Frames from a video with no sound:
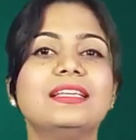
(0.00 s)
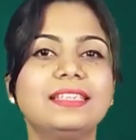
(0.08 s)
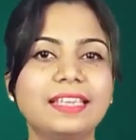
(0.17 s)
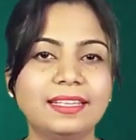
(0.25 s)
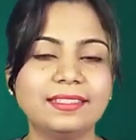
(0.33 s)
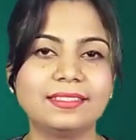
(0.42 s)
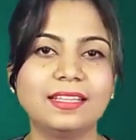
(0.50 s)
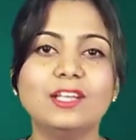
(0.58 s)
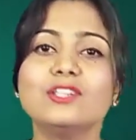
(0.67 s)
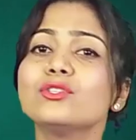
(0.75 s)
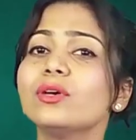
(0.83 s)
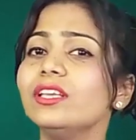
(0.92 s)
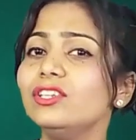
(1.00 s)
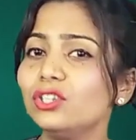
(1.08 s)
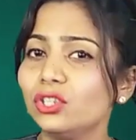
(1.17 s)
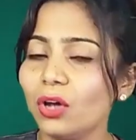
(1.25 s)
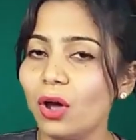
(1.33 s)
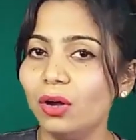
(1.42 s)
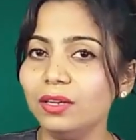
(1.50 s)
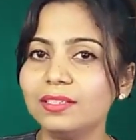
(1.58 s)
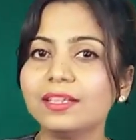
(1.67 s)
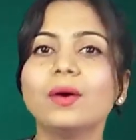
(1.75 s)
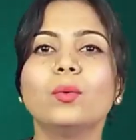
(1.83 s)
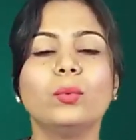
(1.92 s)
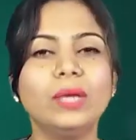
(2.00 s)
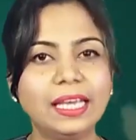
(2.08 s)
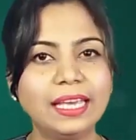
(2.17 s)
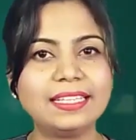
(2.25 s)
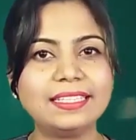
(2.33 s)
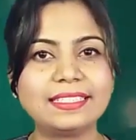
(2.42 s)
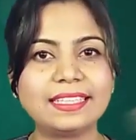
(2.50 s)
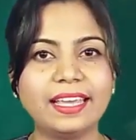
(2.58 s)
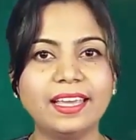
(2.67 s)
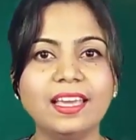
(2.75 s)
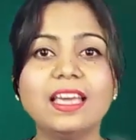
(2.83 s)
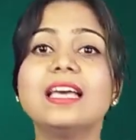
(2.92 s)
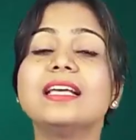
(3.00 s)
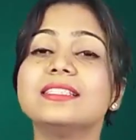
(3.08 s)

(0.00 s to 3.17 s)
Yes, so in short, we can say